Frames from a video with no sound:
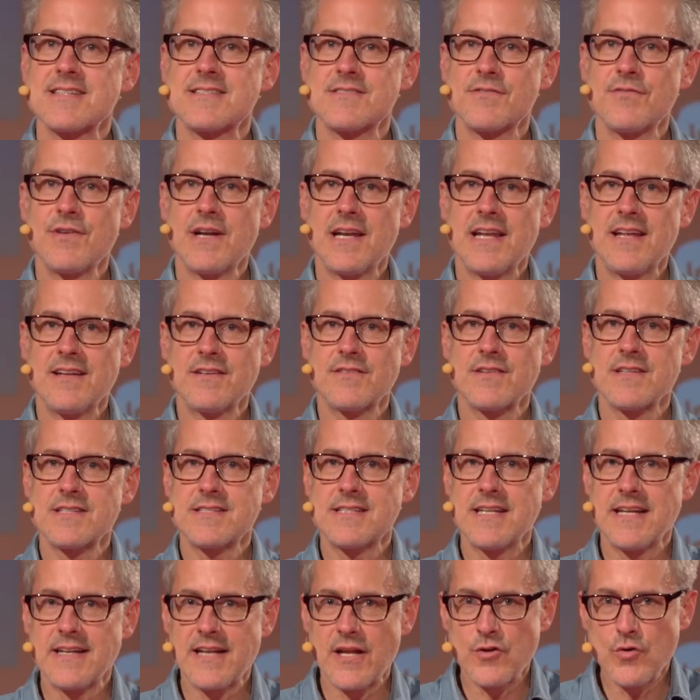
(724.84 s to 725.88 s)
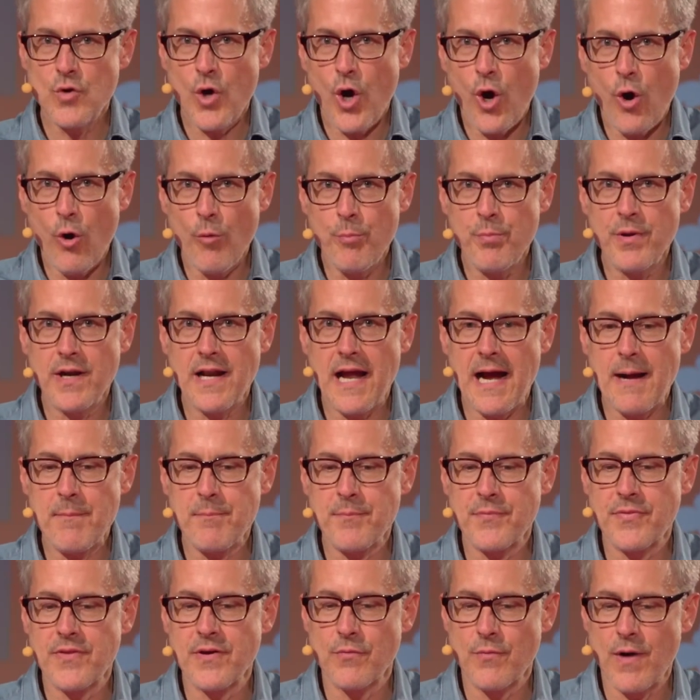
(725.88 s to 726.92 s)
it's really interesting that you open
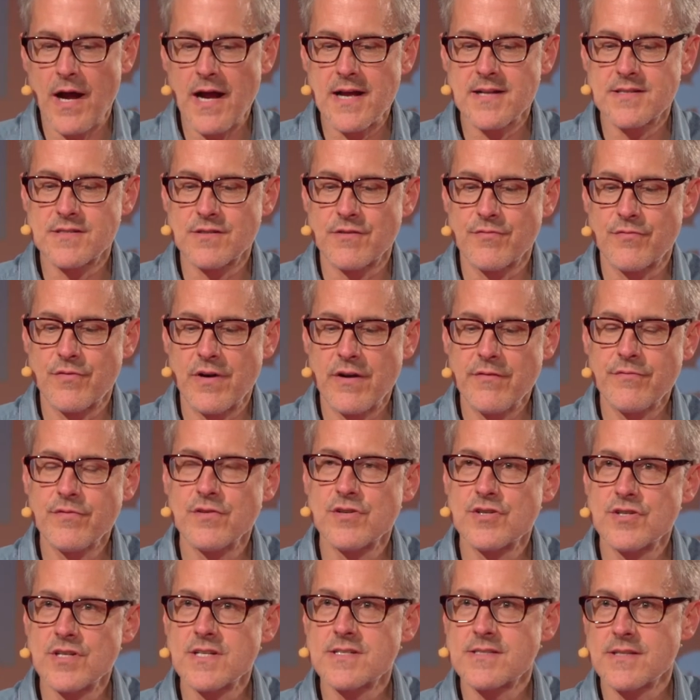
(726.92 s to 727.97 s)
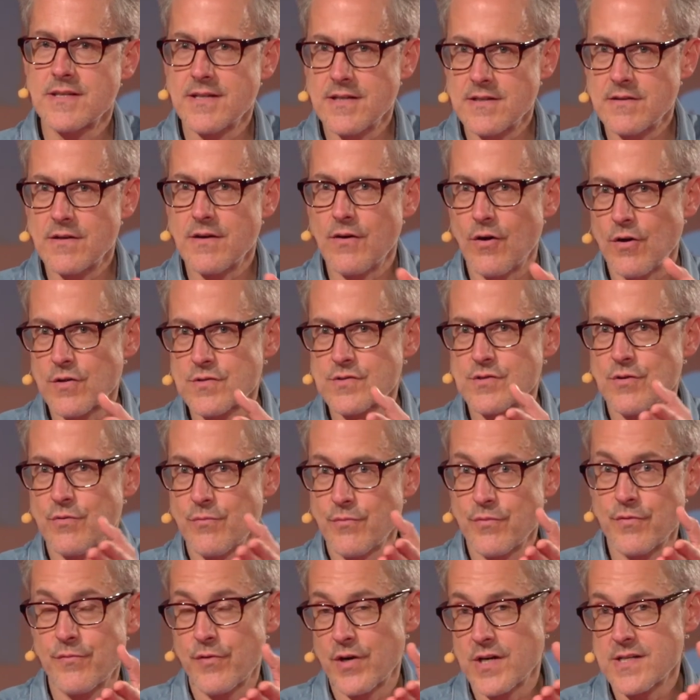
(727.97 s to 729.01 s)
up the rights of refugees
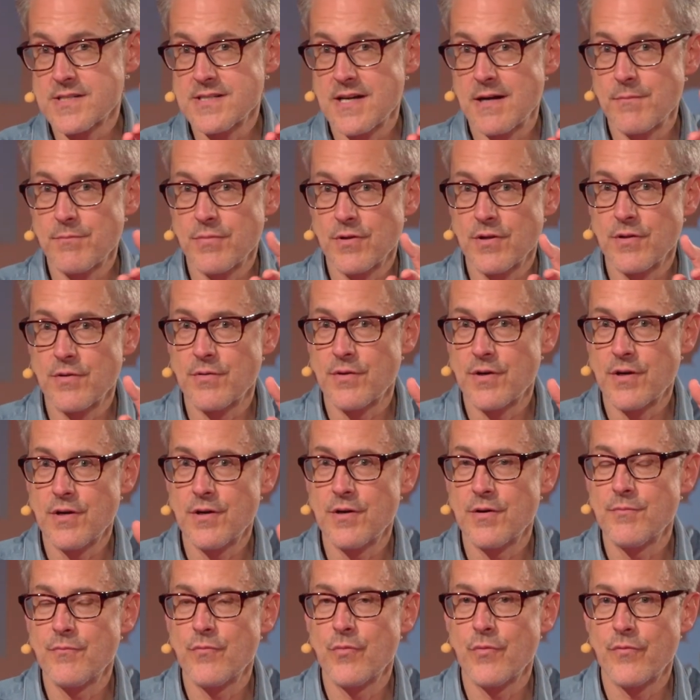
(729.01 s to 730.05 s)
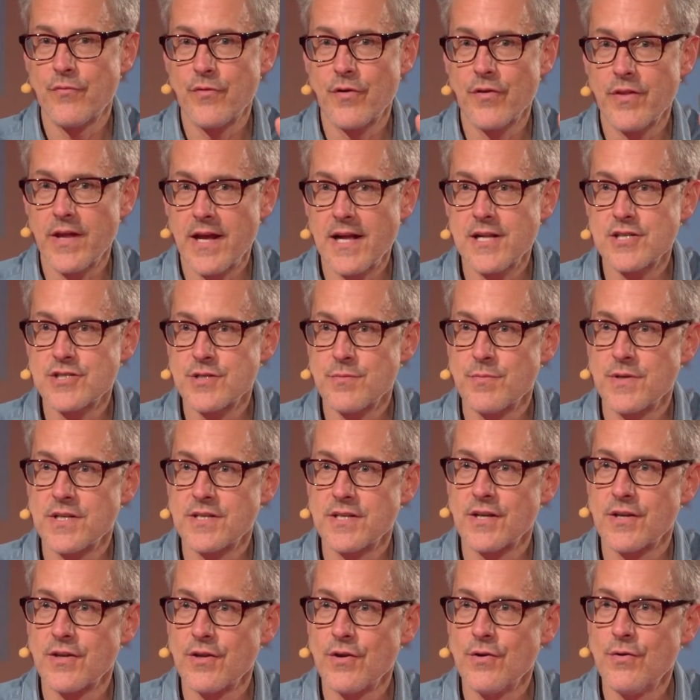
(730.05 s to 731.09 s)
also, for example, for the
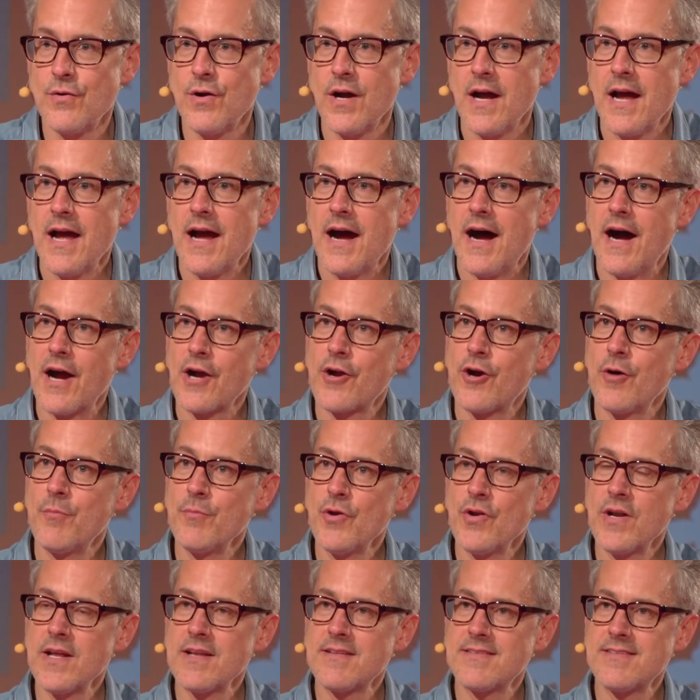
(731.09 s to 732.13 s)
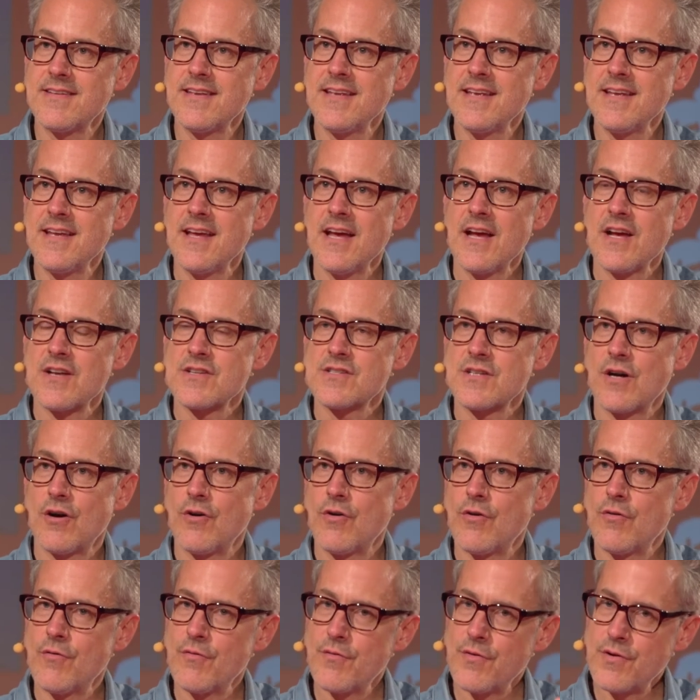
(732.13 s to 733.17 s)
LGBTQ community.
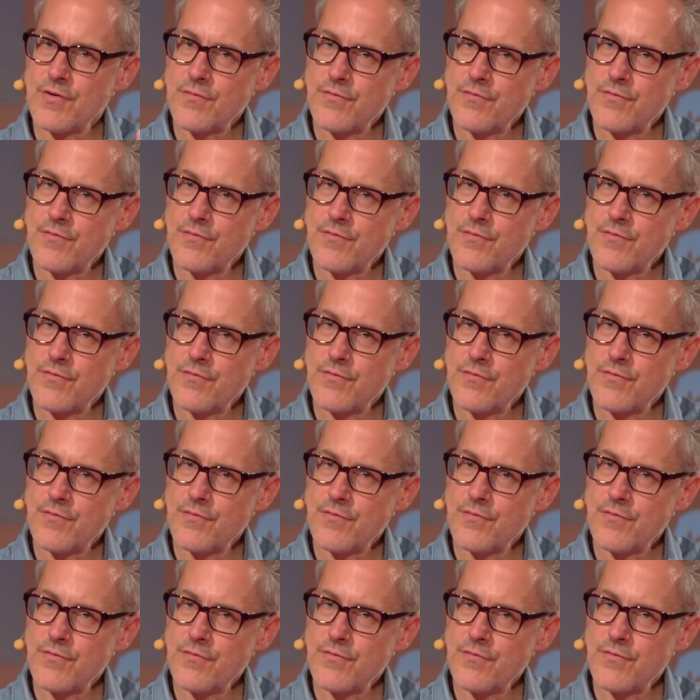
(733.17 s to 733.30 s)
So